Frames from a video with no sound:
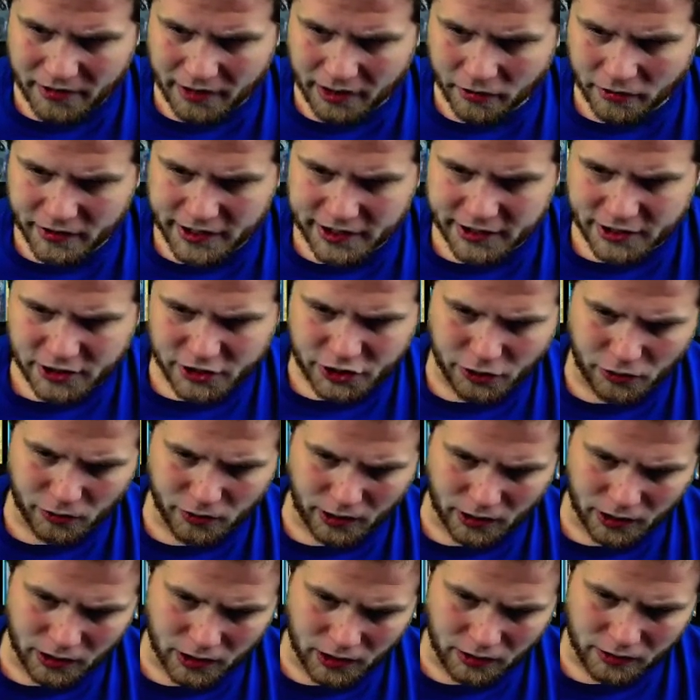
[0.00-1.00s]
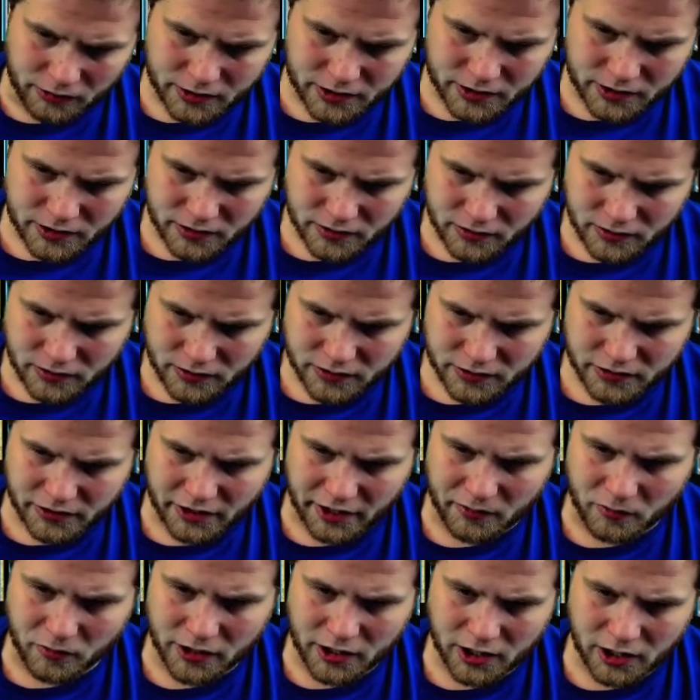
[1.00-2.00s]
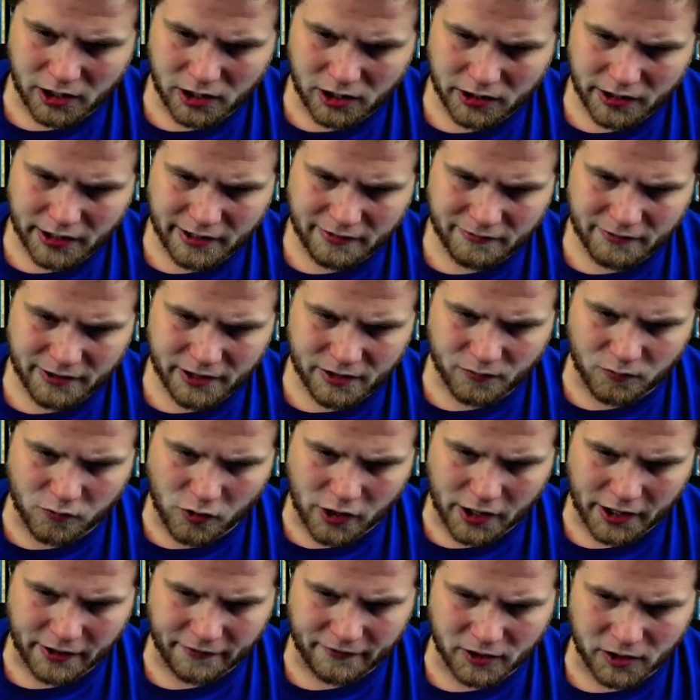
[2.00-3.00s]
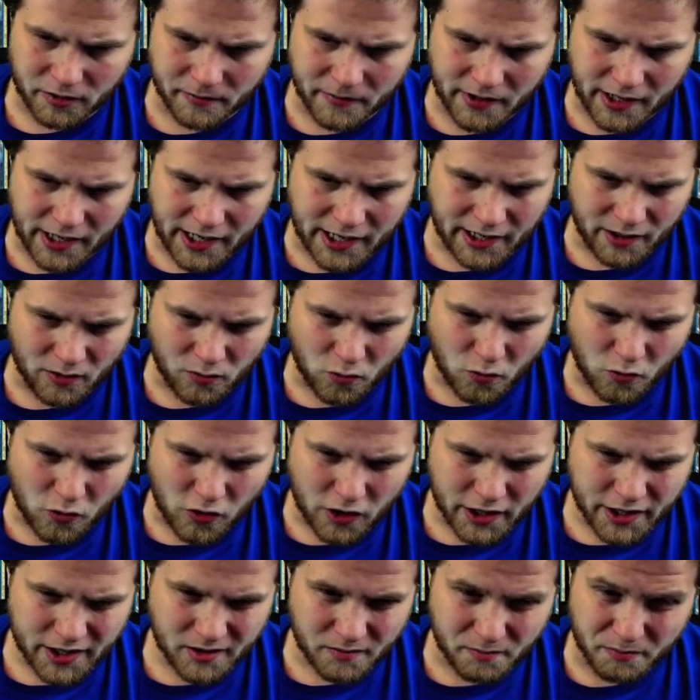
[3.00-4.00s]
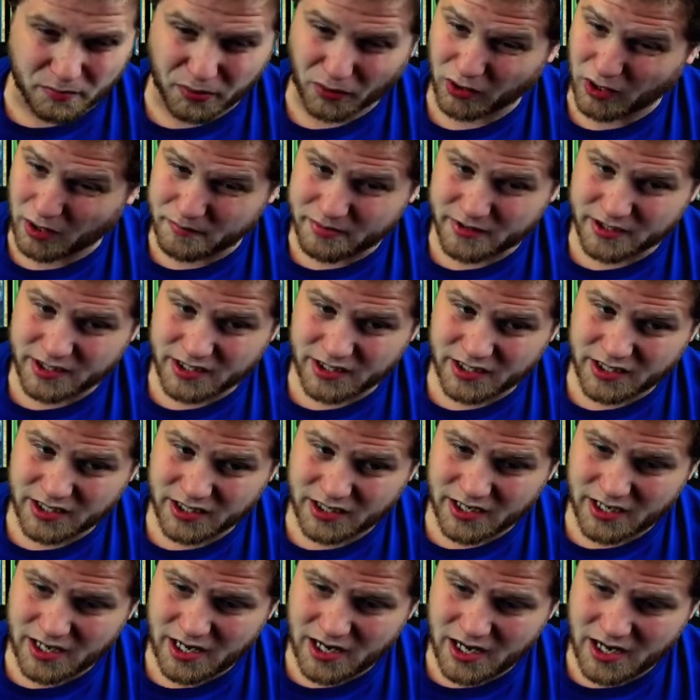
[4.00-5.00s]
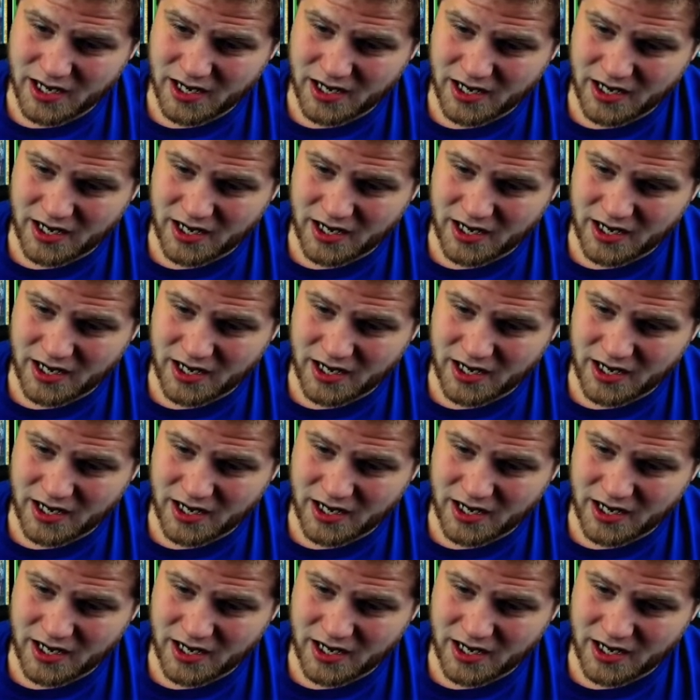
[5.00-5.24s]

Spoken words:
don't need 2 Uros, so I will get rid of one of them and one Abrupt Decay.